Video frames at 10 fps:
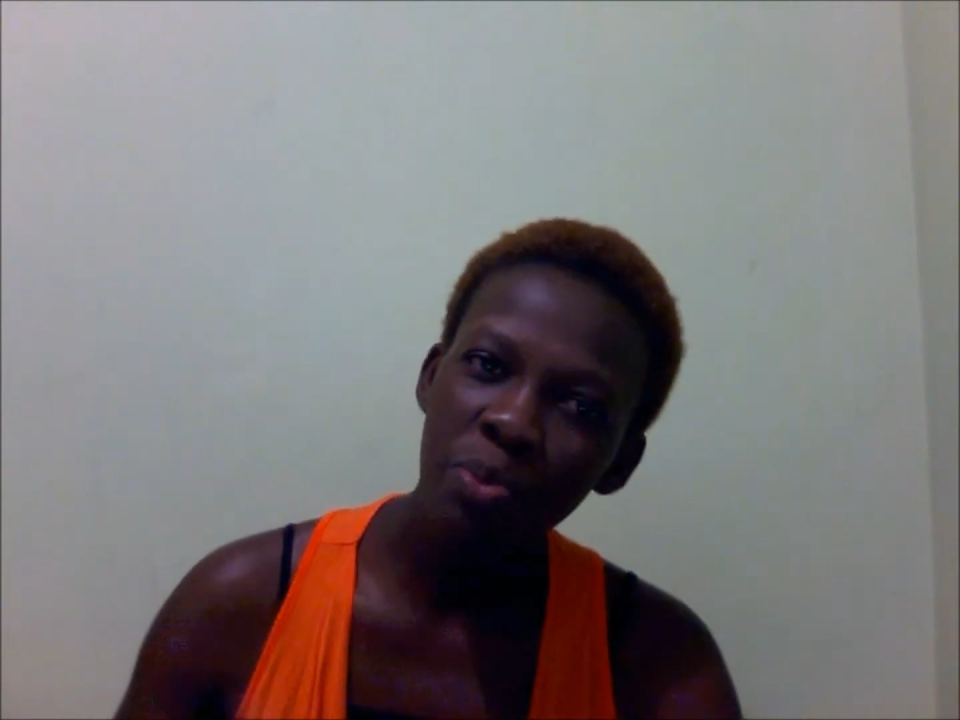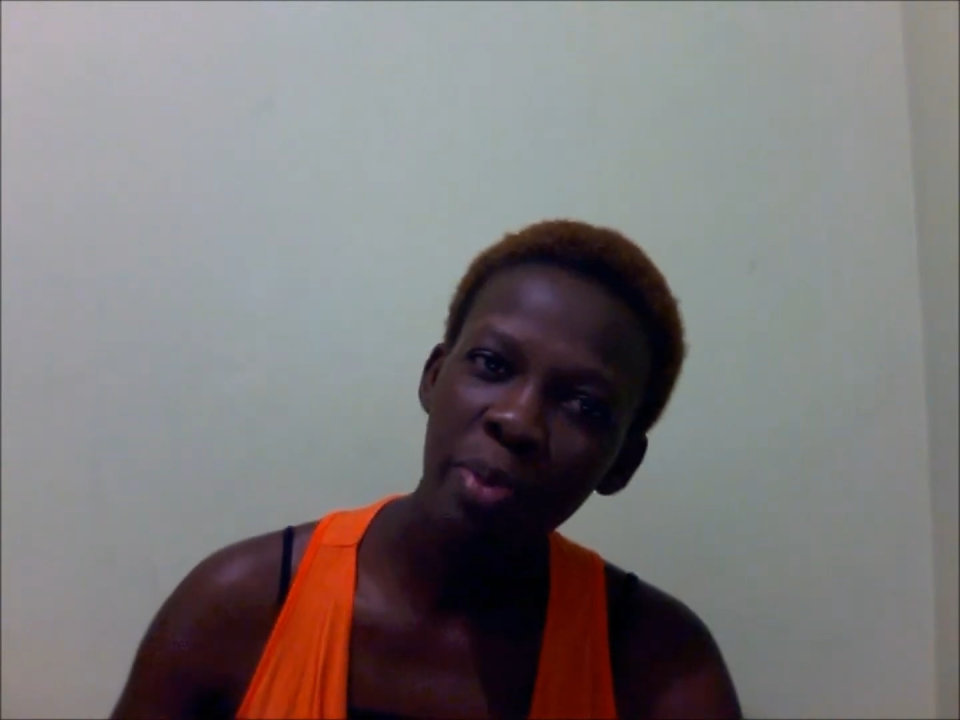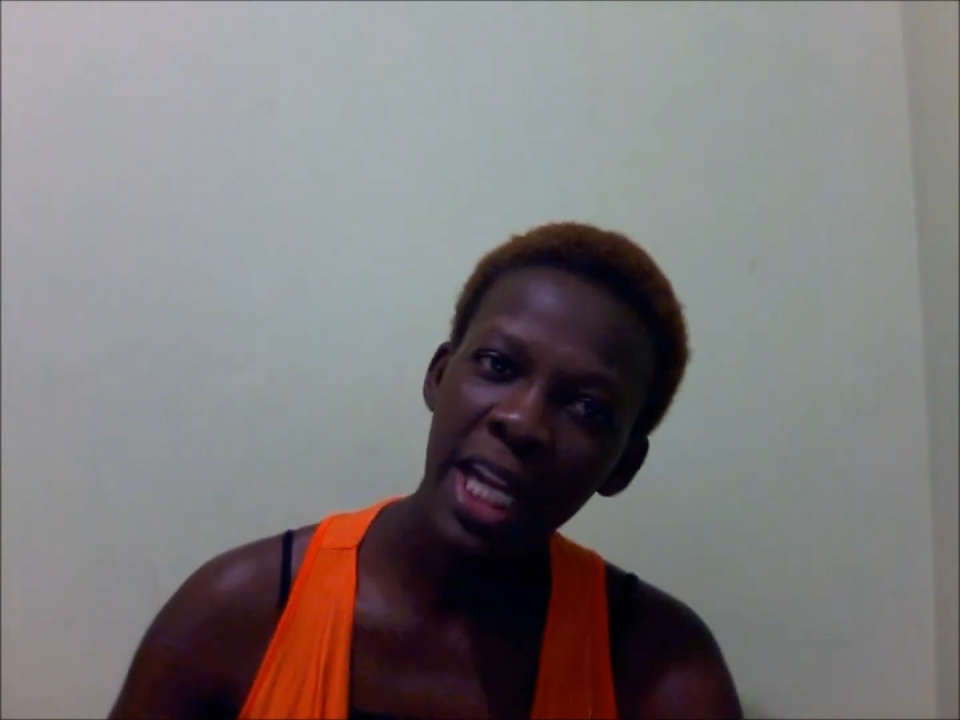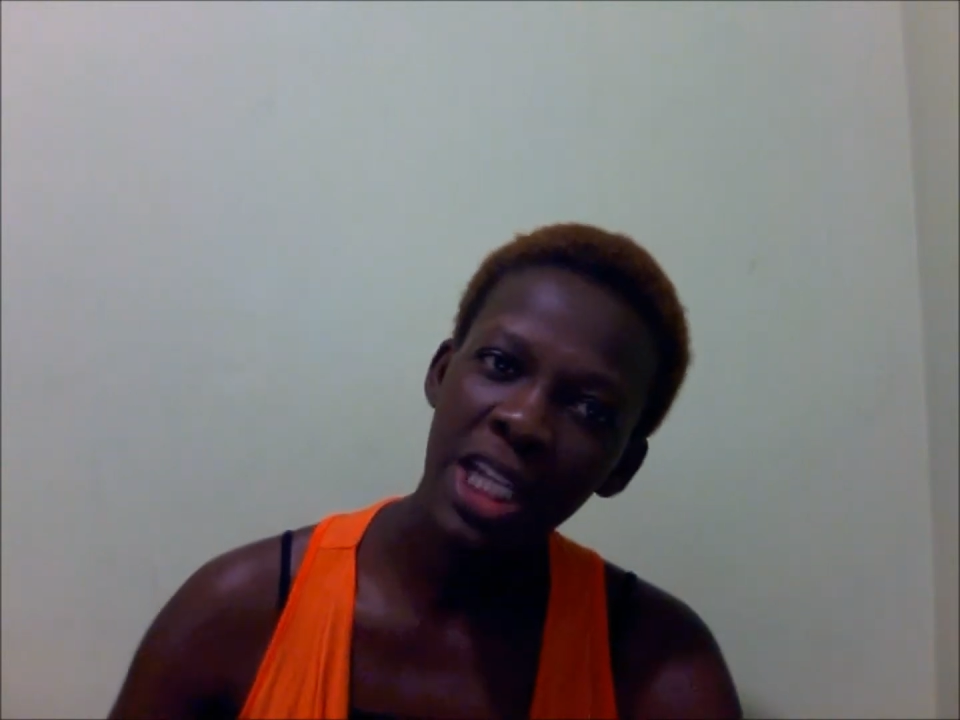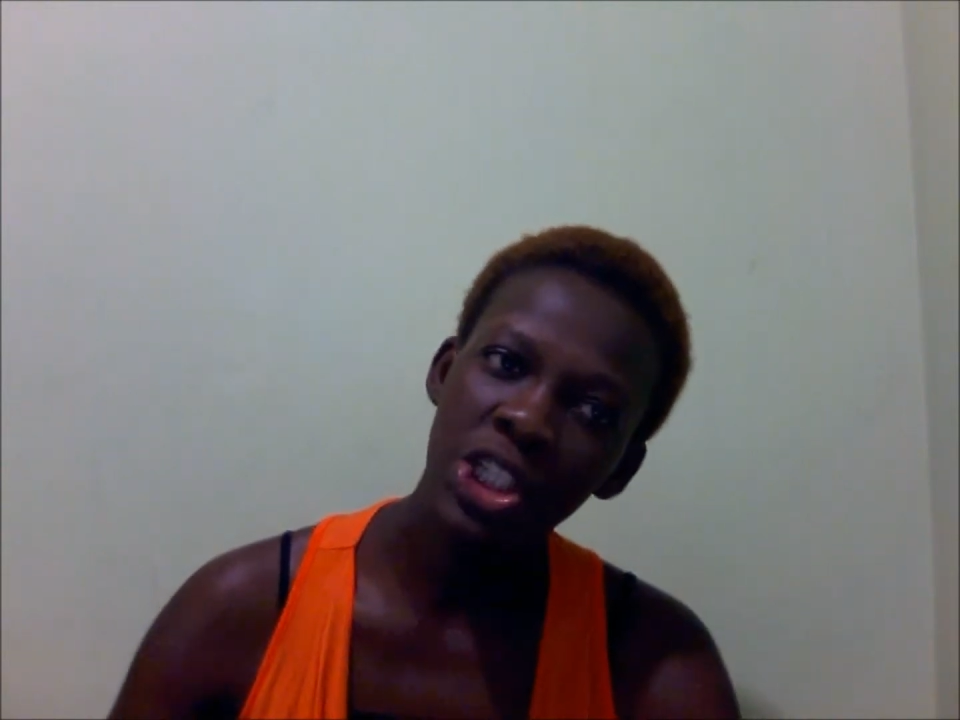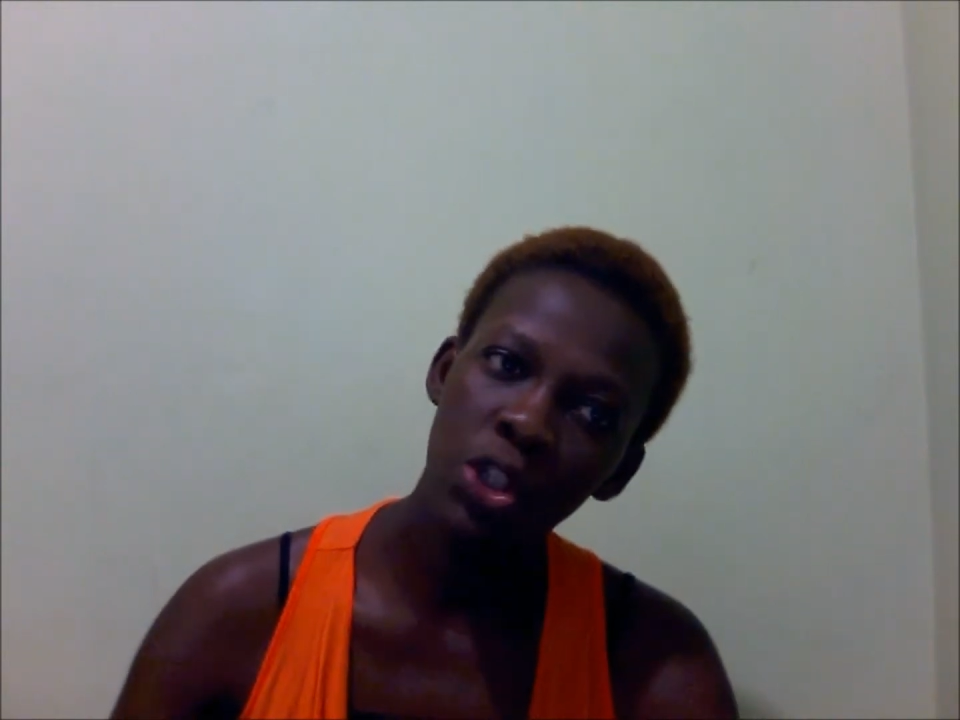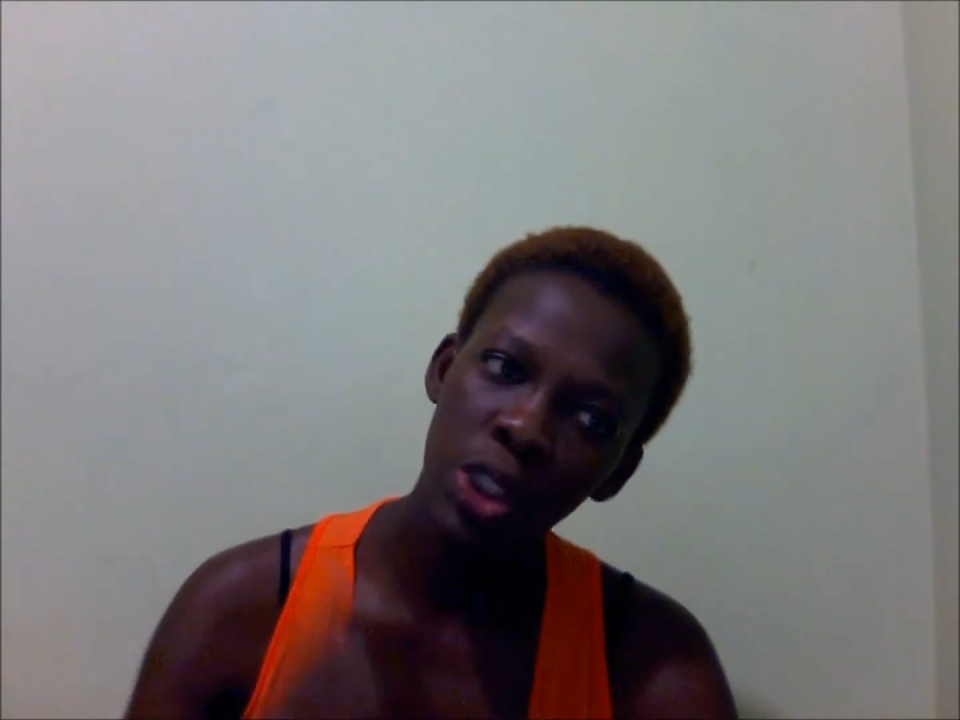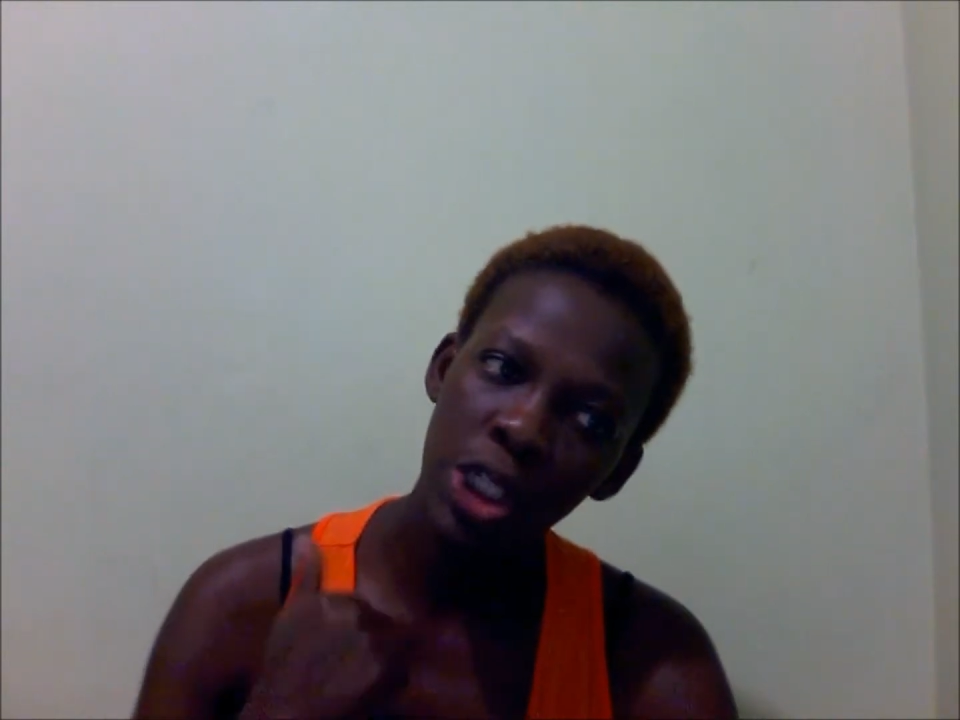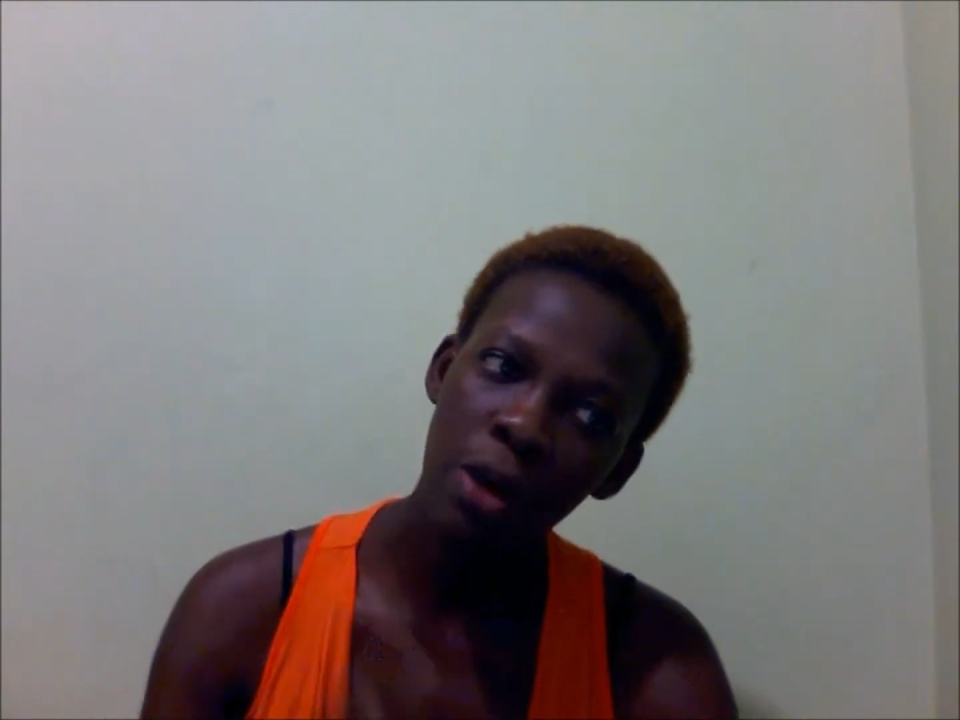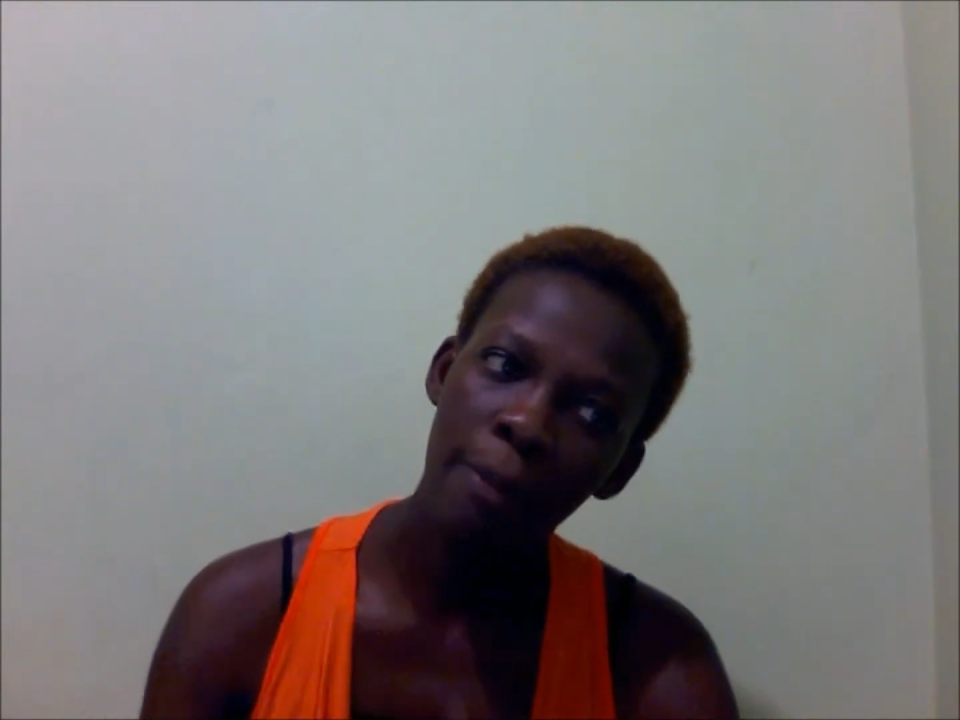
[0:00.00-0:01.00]
pain
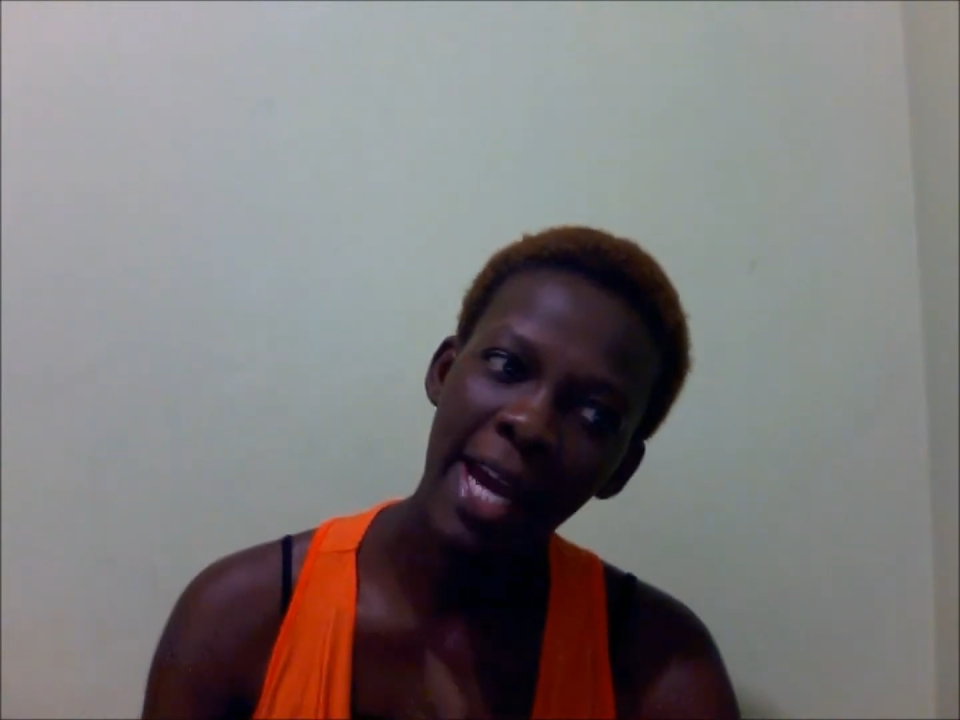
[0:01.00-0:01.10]
shooting up